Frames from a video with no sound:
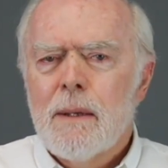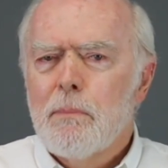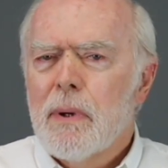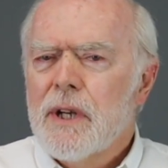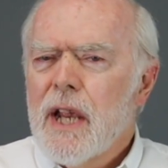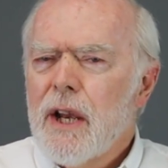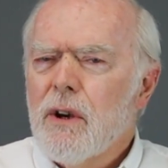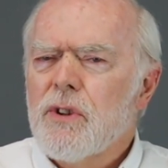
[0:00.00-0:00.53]

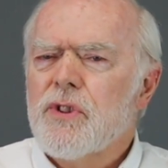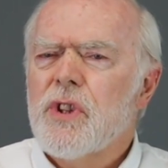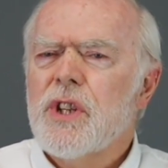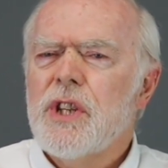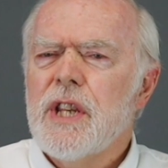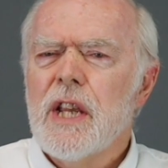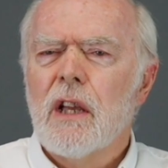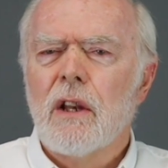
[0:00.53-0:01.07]
But here's the
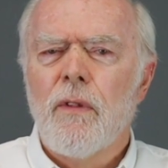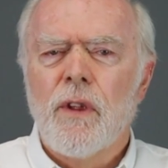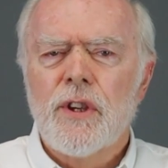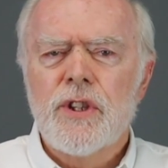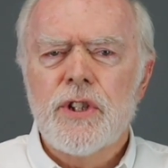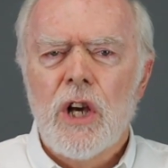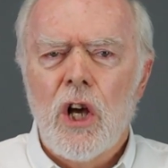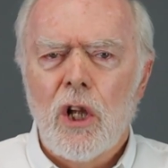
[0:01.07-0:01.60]
deal in the
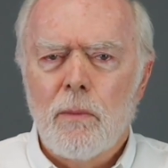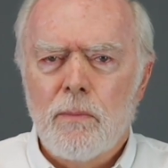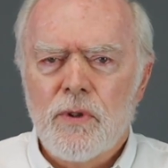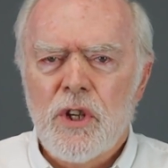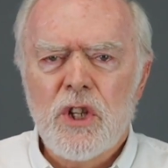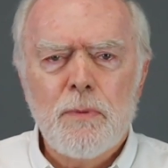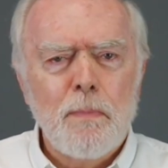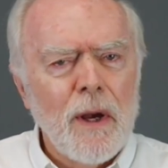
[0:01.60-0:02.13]

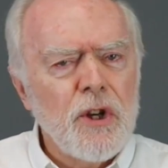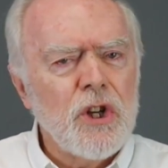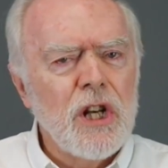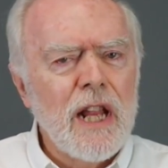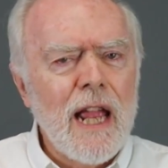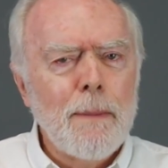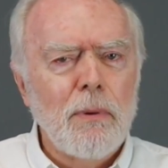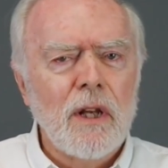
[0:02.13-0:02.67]
Psalms,
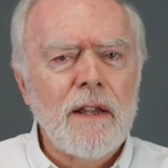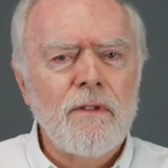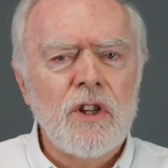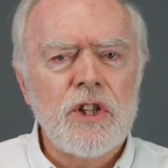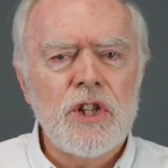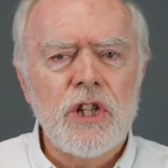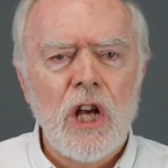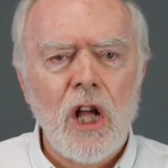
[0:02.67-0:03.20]
especially I believe in
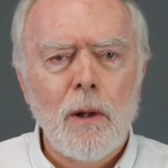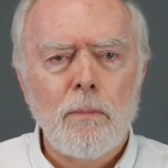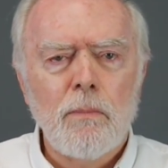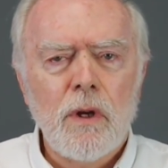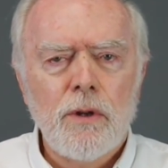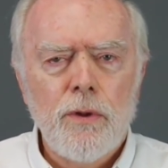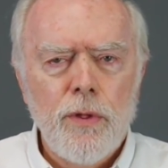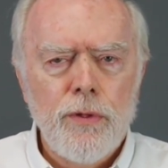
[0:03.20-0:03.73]

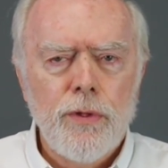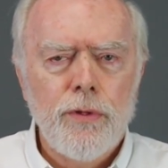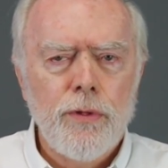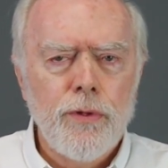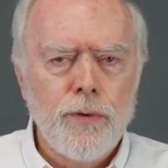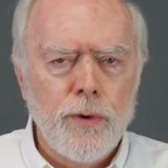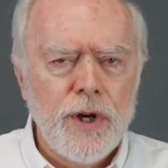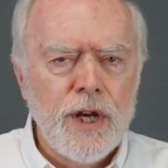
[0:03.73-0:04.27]
Psalm
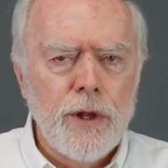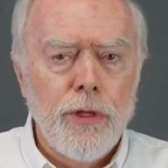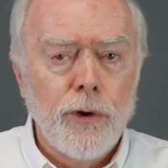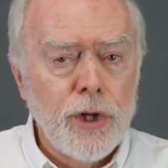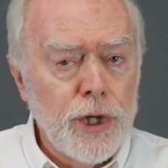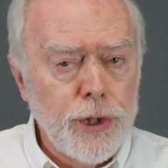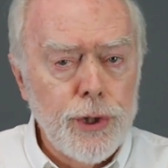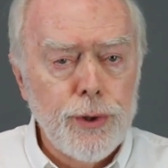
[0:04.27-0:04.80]

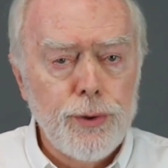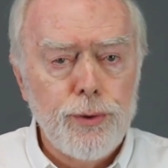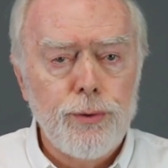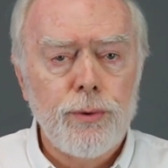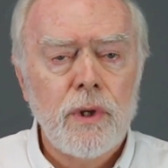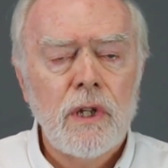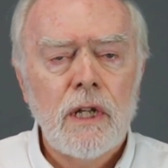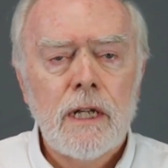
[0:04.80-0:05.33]
32.
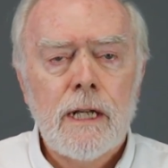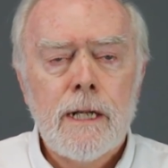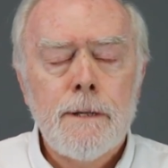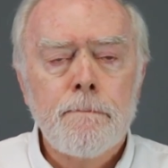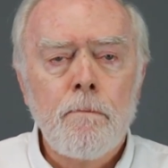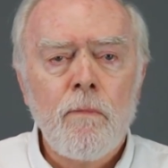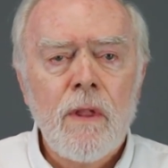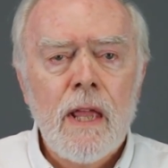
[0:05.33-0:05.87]

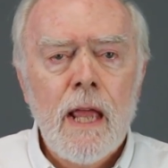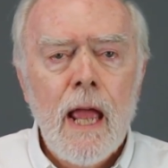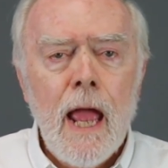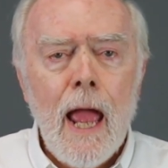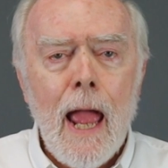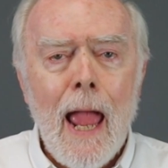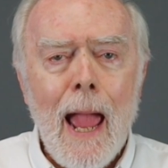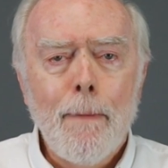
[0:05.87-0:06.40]

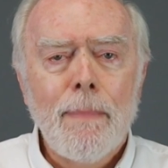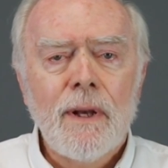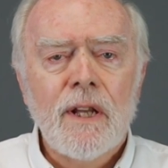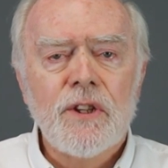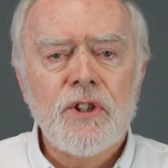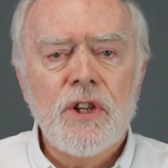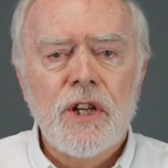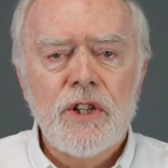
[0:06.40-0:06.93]

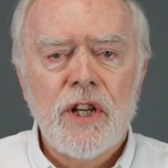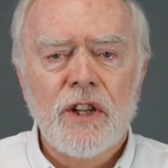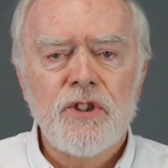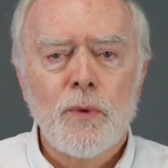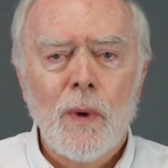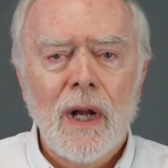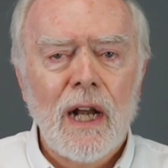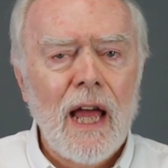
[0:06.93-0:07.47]
Happiness
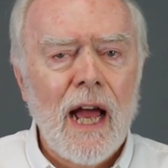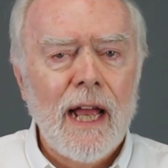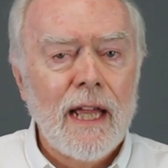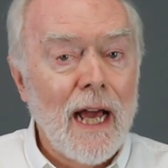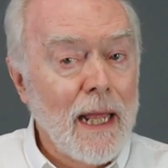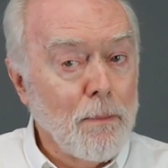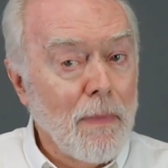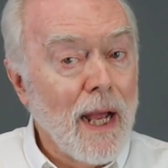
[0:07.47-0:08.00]
doesn't rely
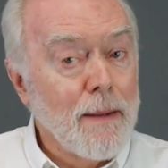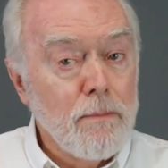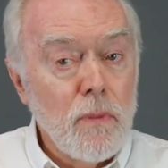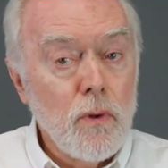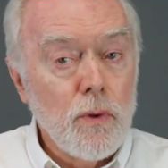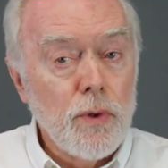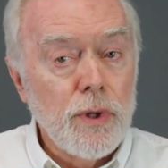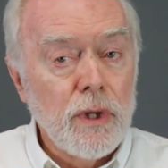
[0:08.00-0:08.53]
on my
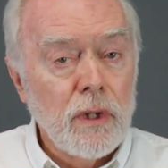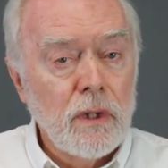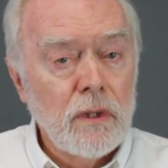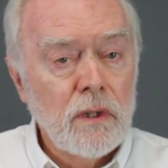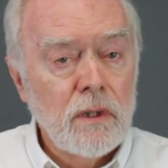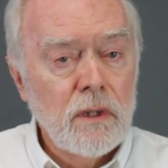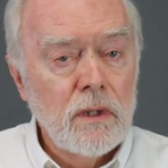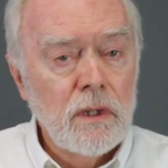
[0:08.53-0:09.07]
mood.
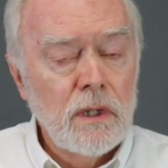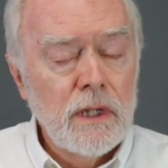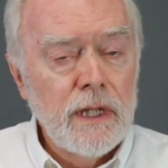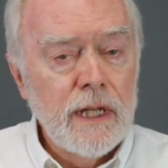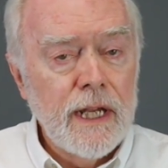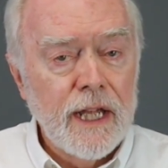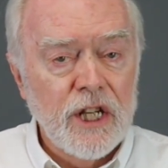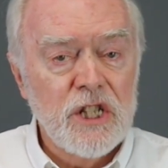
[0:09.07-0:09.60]

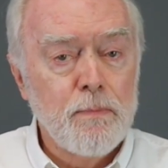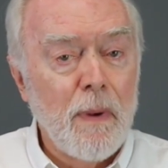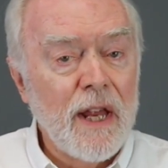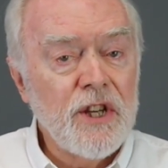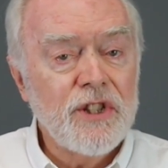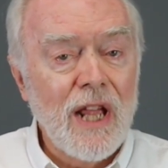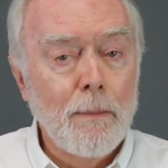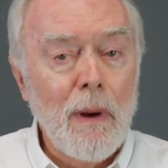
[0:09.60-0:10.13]
It is
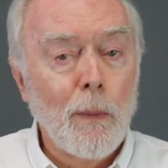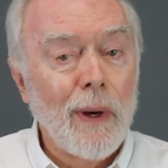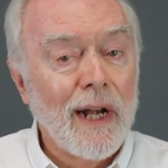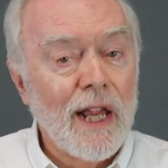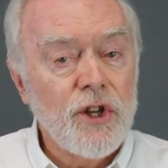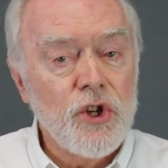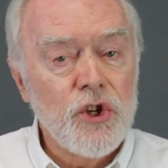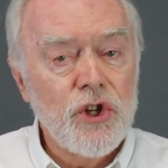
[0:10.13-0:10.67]
based on my
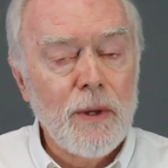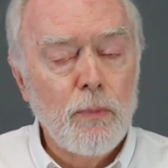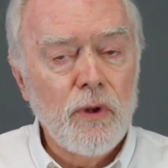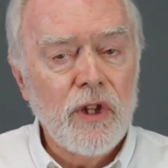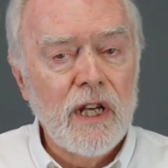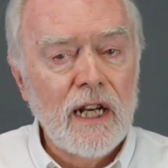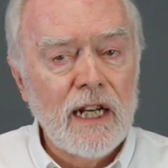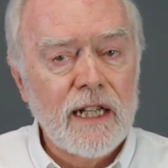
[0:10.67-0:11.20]
relationship
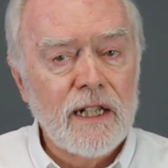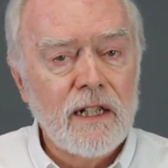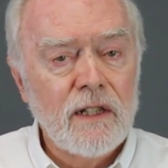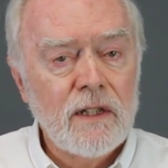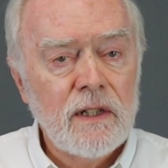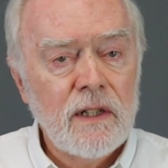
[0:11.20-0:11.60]
with God.